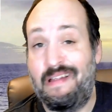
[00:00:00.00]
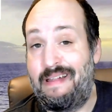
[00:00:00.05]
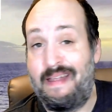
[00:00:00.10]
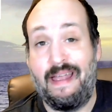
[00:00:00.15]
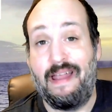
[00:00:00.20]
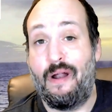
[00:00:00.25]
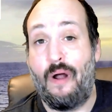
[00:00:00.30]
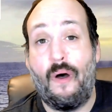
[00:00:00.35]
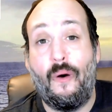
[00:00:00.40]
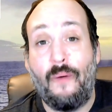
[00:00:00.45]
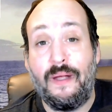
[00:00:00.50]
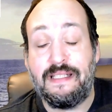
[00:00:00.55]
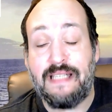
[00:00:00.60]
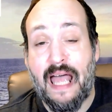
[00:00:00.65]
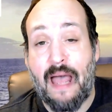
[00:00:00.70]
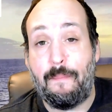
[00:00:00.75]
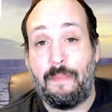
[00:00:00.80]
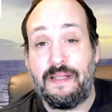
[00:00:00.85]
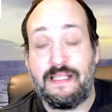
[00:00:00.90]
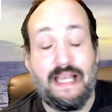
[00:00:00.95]
It always
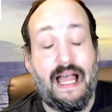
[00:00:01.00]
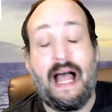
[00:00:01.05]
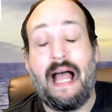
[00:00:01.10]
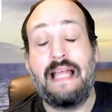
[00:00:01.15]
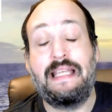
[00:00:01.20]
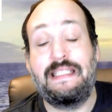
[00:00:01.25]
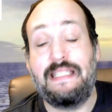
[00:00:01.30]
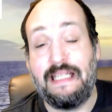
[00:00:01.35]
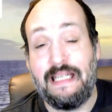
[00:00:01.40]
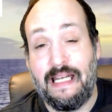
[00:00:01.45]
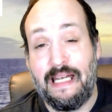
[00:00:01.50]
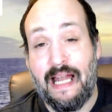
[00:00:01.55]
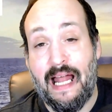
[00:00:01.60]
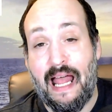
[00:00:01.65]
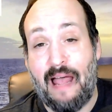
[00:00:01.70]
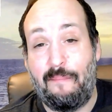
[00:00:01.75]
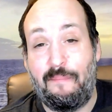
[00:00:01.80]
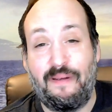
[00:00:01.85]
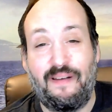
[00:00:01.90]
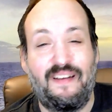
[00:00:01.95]
happens. I've seen it
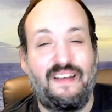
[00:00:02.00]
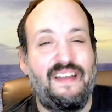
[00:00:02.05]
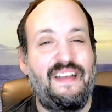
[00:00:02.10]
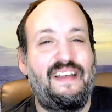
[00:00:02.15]
happen.